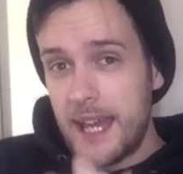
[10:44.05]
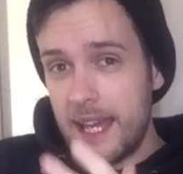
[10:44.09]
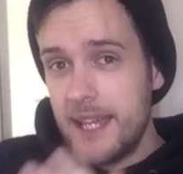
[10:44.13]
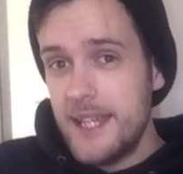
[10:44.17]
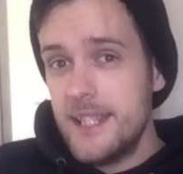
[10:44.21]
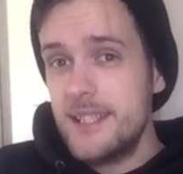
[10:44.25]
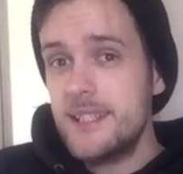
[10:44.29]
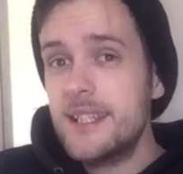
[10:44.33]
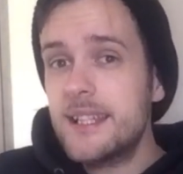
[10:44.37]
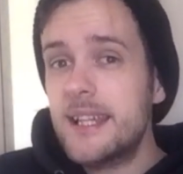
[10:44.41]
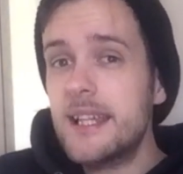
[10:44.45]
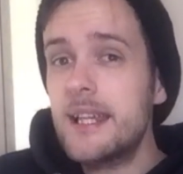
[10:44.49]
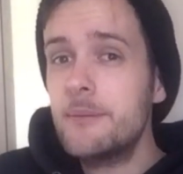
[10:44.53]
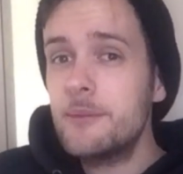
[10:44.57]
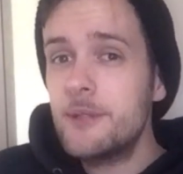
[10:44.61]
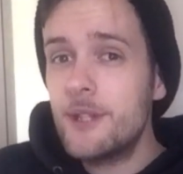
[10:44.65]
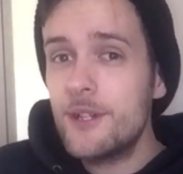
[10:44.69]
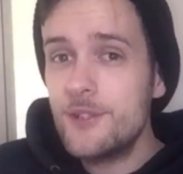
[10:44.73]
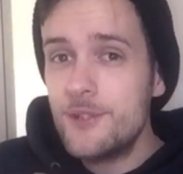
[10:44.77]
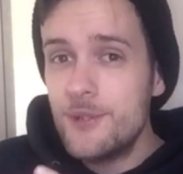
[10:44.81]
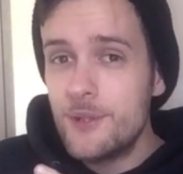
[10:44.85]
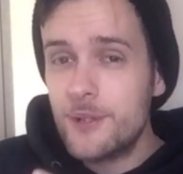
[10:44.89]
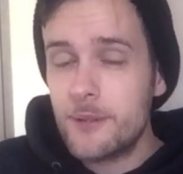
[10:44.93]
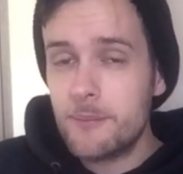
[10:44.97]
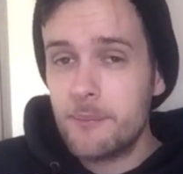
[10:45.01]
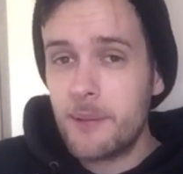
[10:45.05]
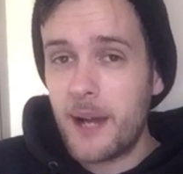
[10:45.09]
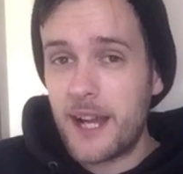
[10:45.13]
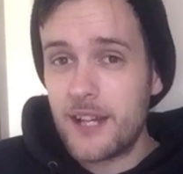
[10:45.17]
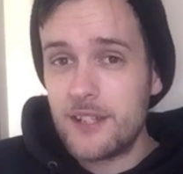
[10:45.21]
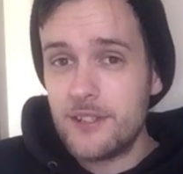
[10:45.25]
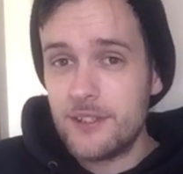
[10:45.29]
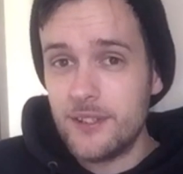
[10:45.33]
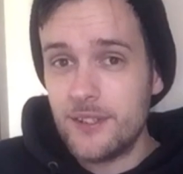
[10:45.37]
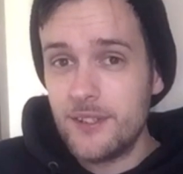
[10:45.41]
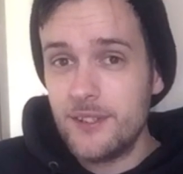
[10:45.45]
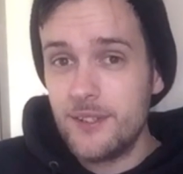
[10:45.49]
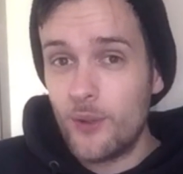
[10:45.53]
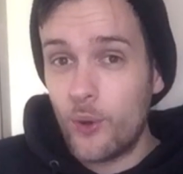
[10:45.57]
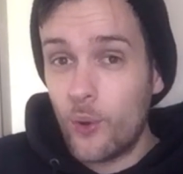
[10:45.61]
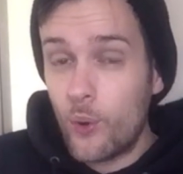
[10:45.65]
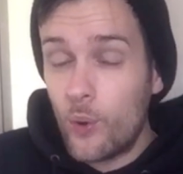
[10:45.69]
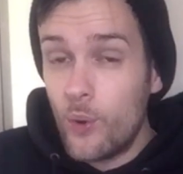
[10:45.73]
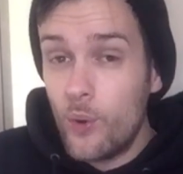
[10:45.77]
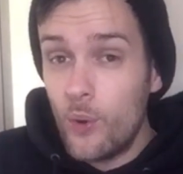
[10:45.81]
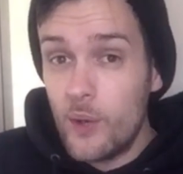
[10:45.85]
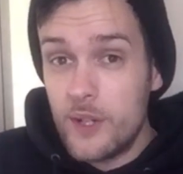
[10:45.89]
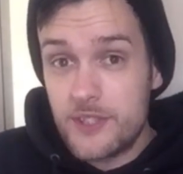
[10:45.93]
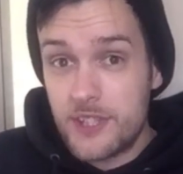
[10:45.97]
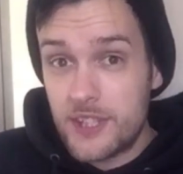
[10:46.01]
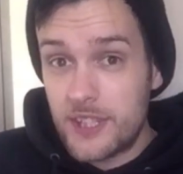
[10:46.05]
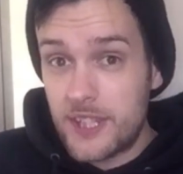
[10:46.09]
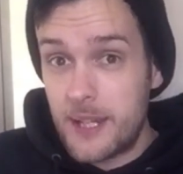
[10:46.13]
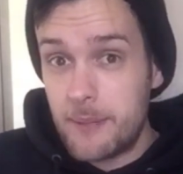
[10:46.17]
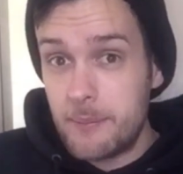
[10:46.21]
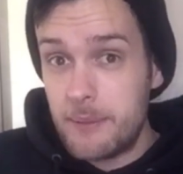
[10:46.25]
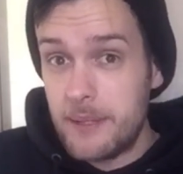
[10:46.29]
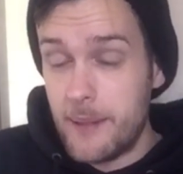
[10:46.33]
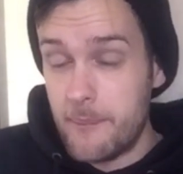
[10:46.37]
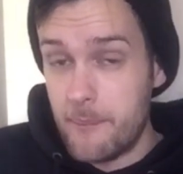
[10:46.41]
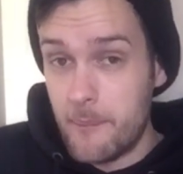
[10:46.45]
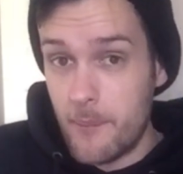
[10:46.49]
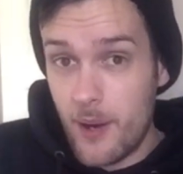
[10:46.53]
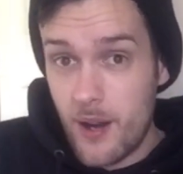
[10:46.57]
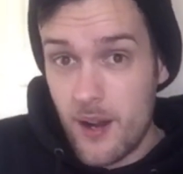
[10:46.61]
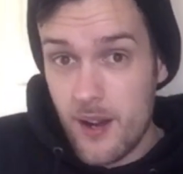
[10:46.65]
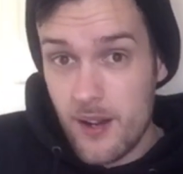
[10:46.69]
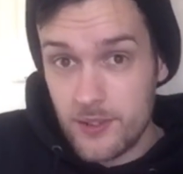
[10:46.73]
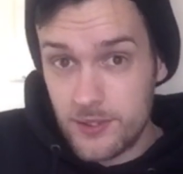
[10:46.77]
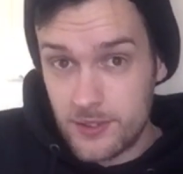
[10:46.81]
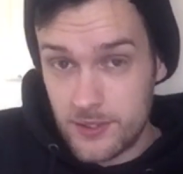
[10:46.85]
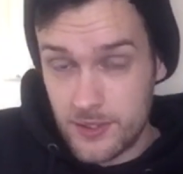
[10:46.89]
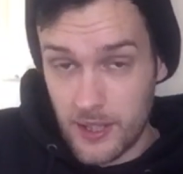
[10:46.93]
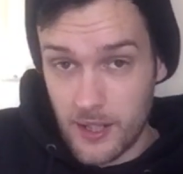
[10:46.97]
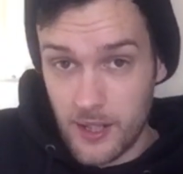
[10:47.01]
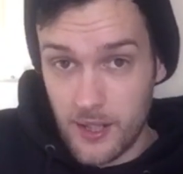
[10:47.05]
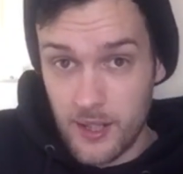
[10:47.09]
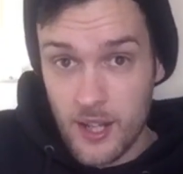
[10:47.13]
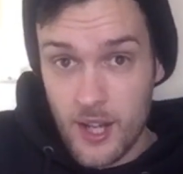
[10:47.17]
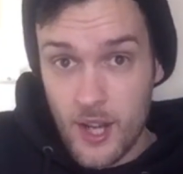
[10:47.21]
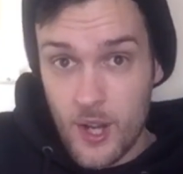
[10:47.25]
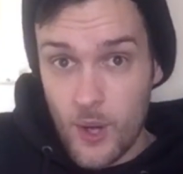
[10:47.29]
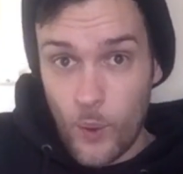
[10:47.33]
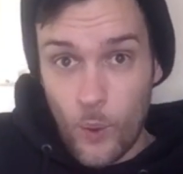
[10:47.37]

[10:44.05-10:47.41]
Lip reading: Is he going to be a new companion? Or is he going to be the Master?